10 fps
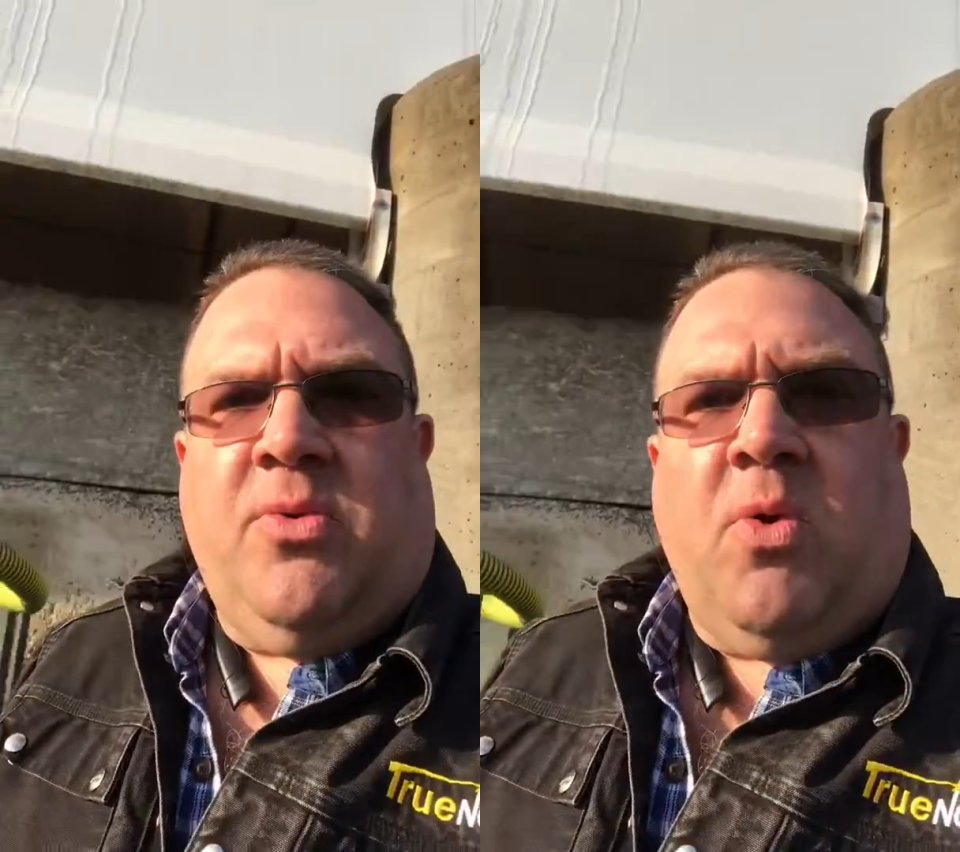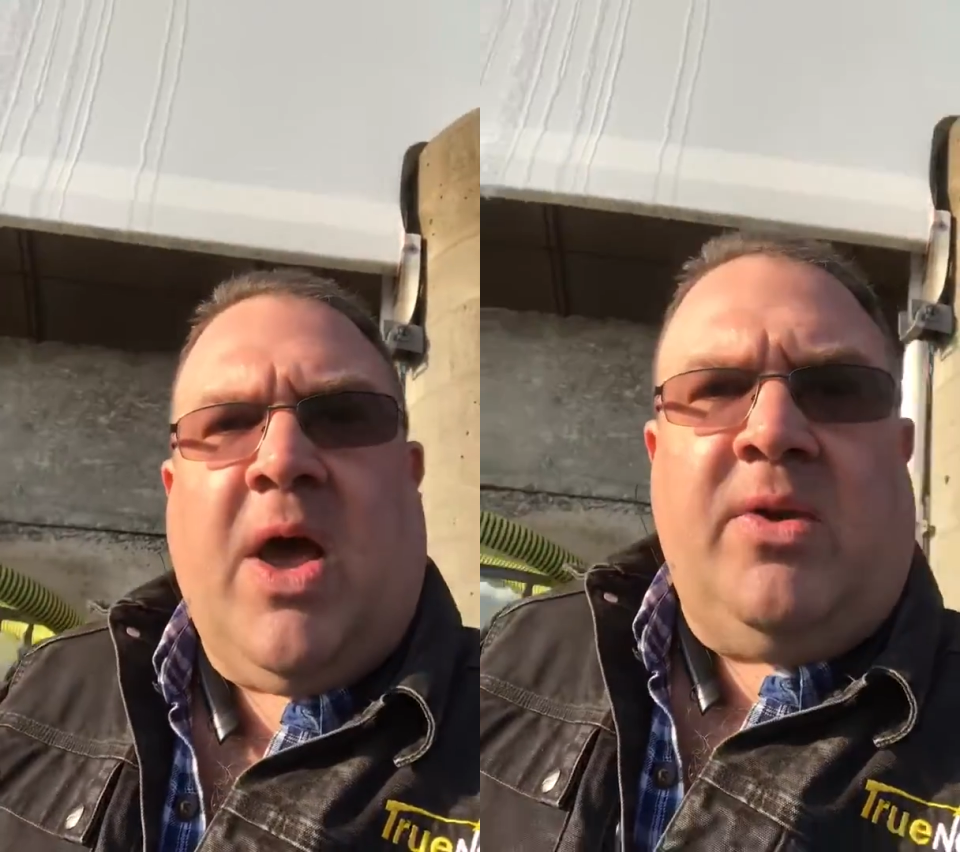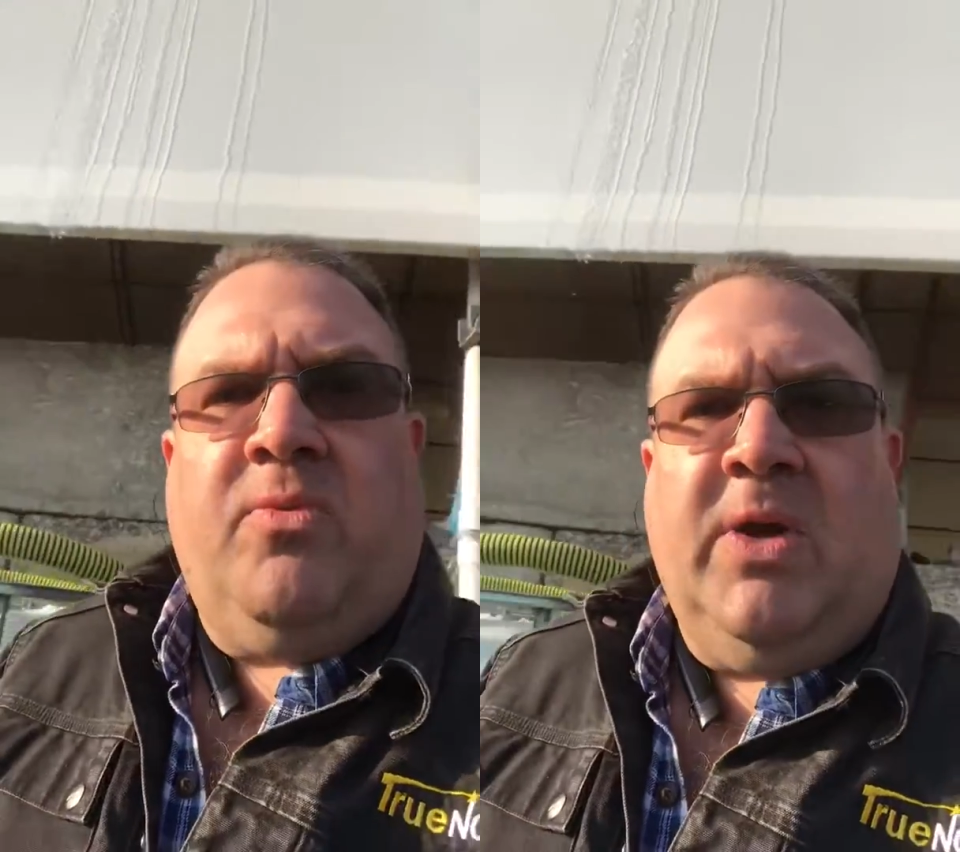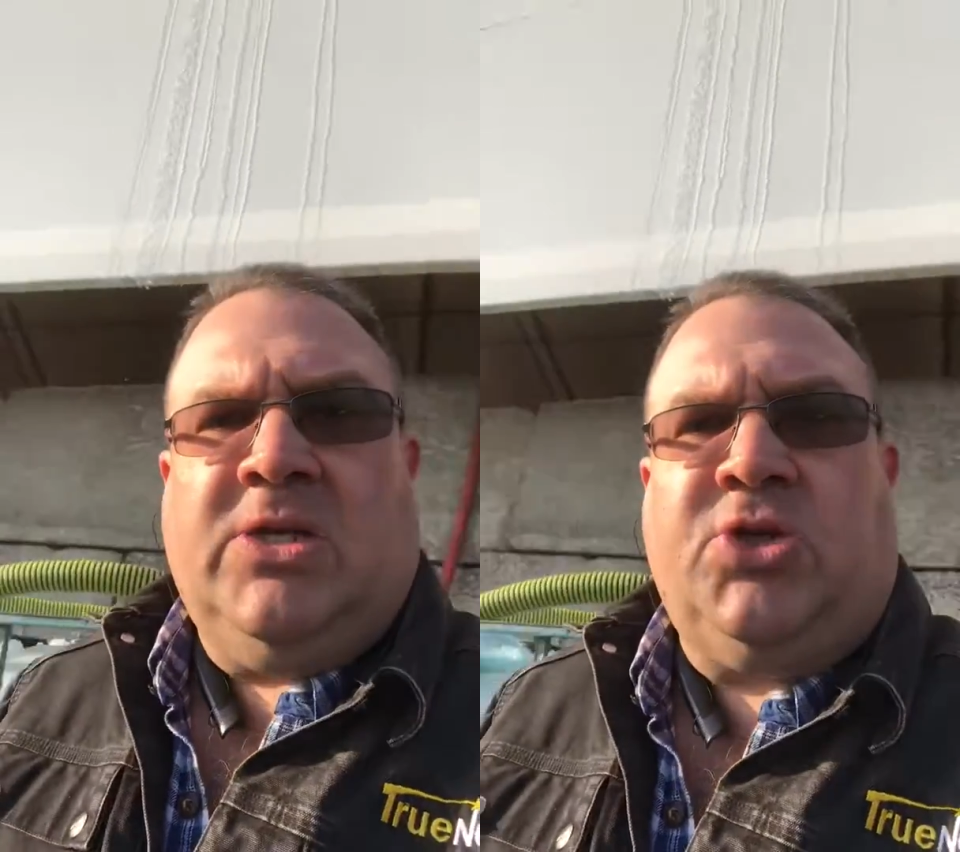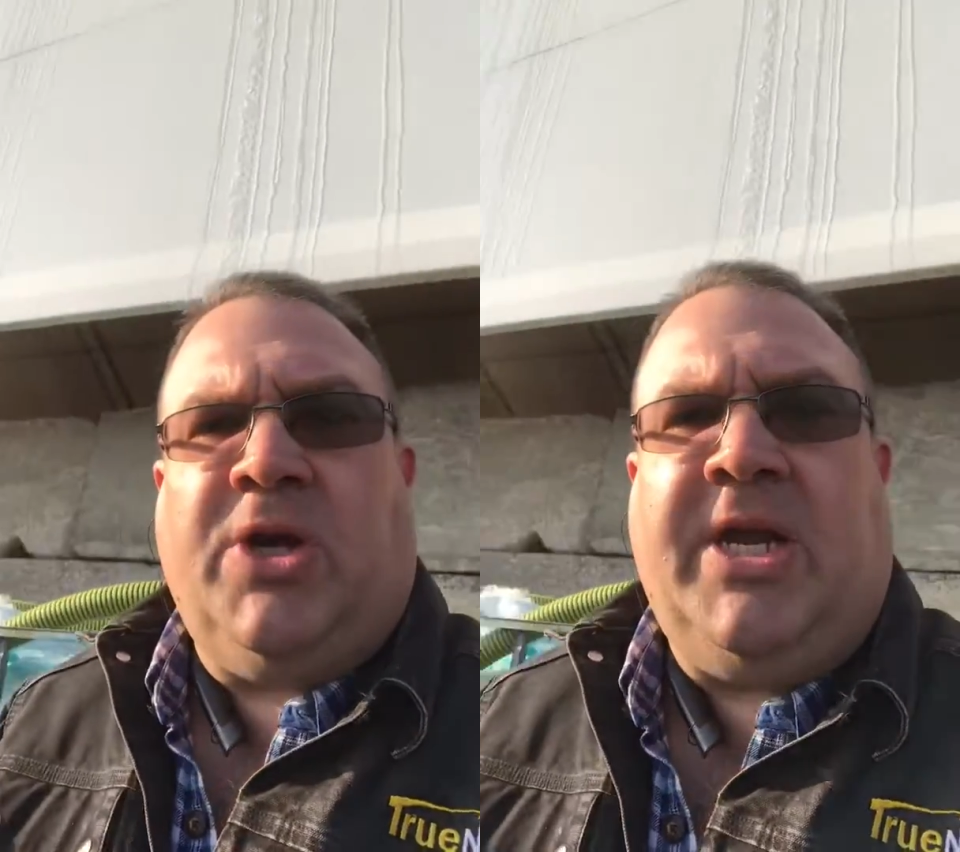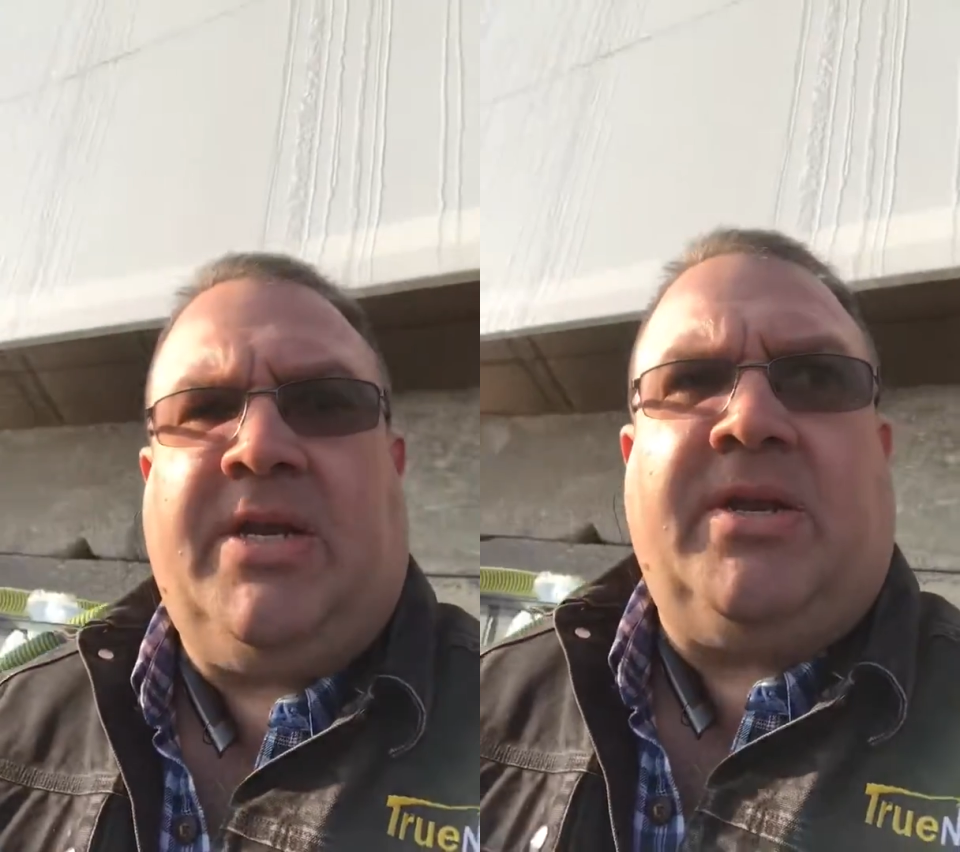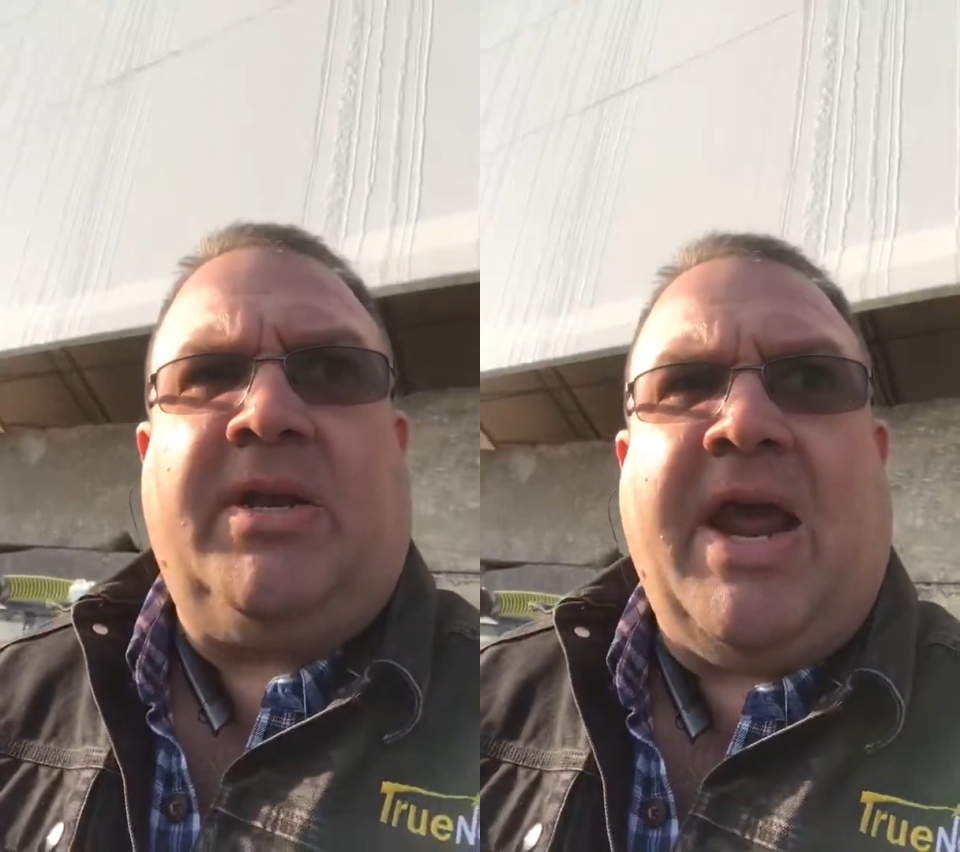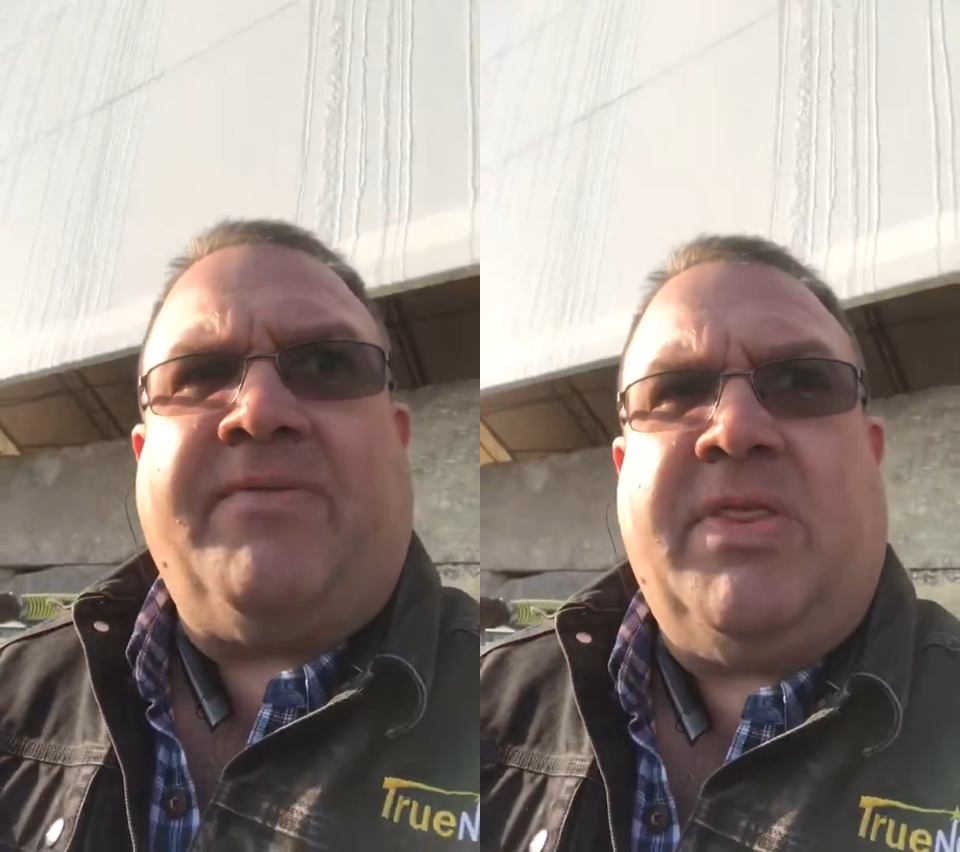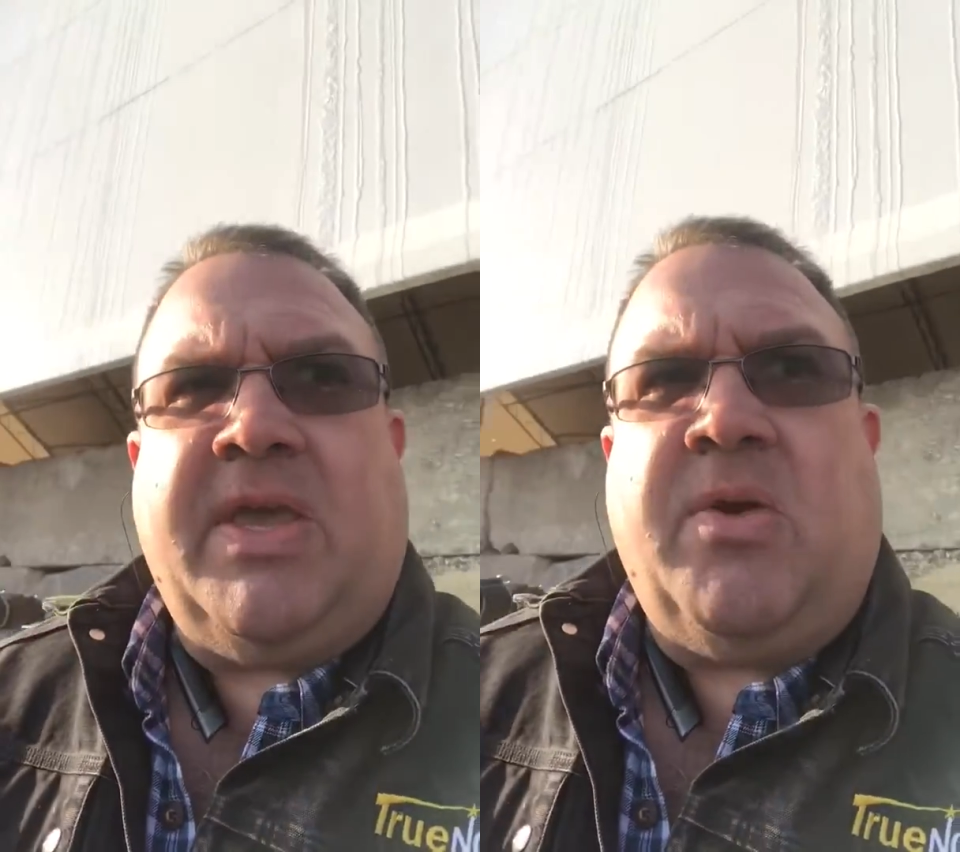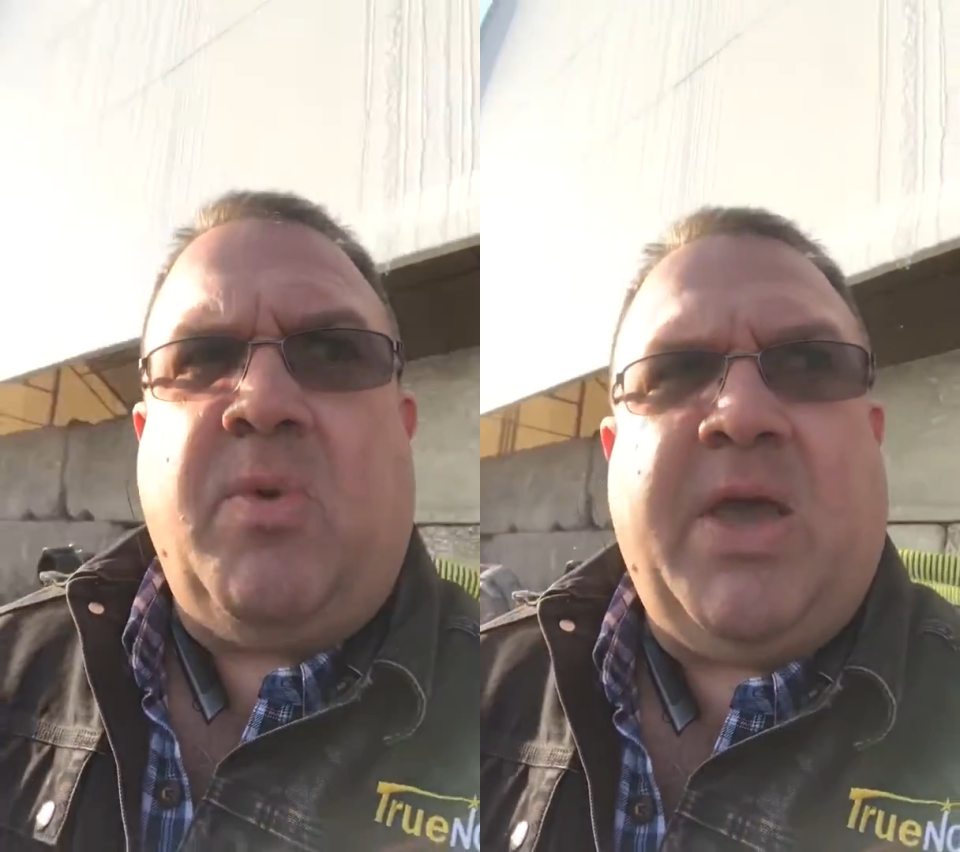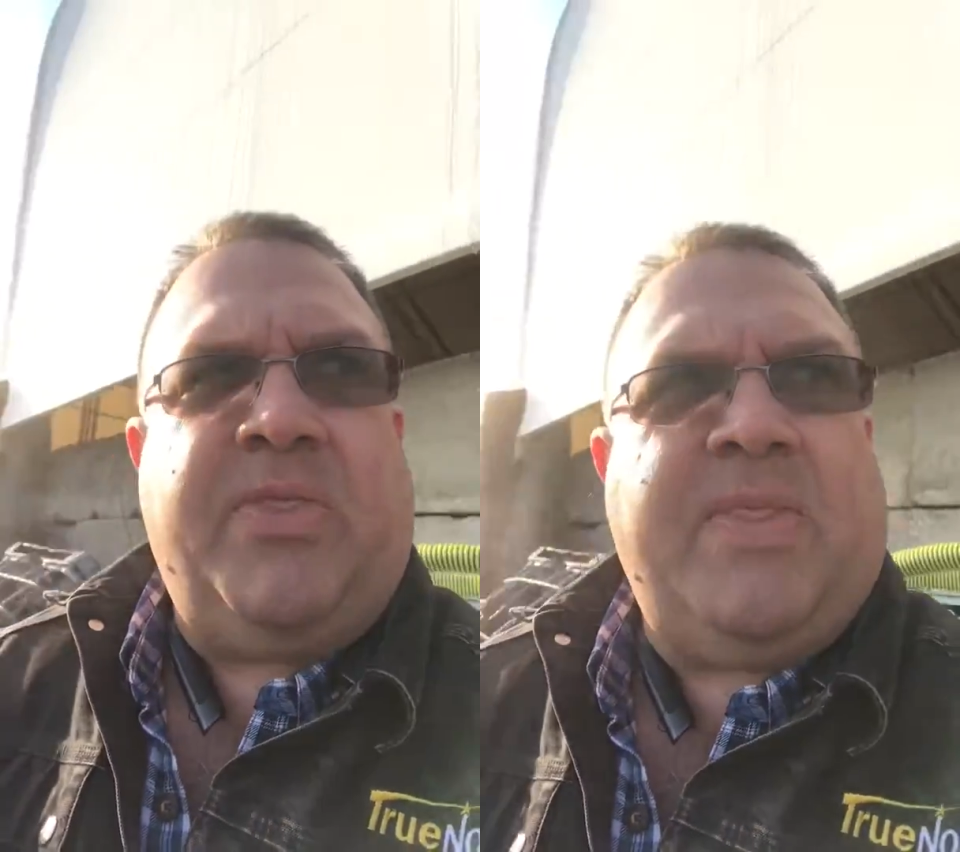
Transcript: what we treat everything with,